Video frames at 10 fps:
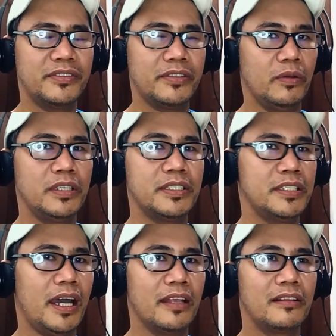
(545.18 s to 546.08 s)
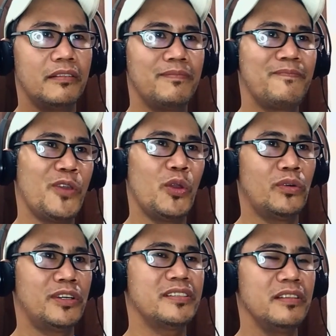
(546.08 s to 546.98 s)
So he's not
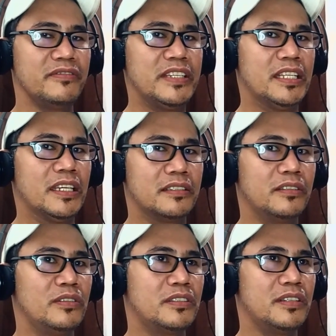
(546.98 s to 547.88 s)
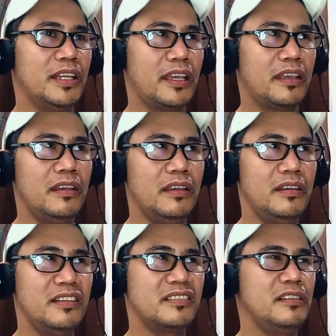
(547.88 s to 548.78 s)
pure Slovenian, so he's like
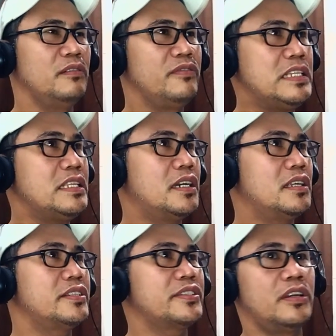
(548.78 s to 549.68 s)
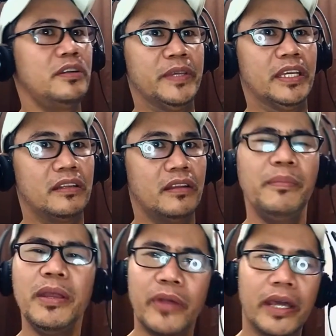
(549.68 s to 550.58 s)
Slovenian, Serbian.
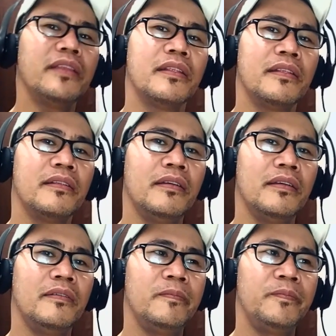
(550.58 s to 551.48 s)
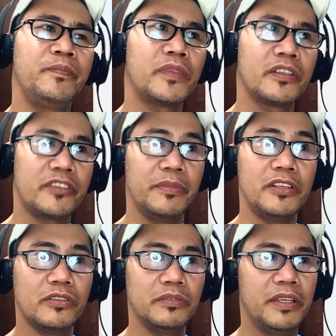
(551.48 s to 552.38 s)
Am I right?
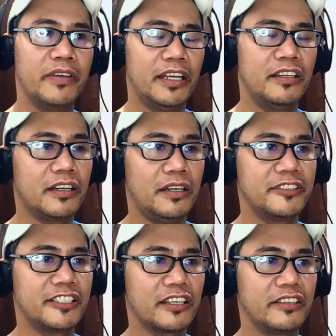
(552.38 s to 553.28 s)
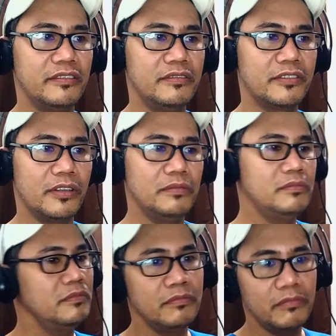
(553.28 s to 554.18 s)
Somebody told me that in the comment section. So
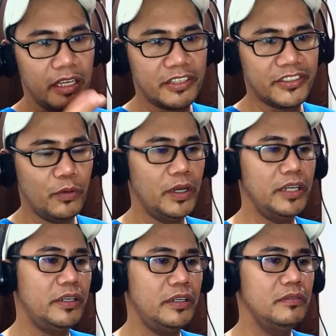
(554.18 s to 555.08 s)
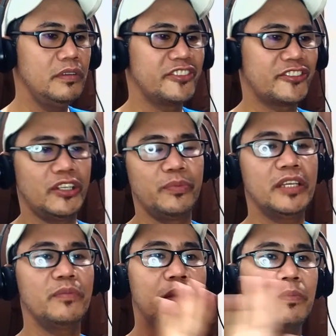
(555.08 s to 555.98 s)
it's no wonder
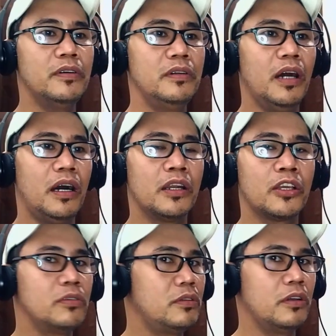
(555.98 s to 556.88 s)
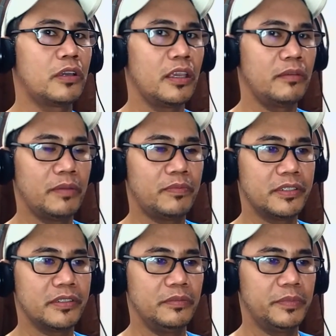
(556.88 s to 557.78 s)
Serbian people are good looking, in my
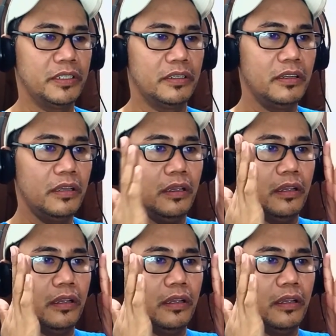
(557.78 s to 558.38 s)
personal opinion.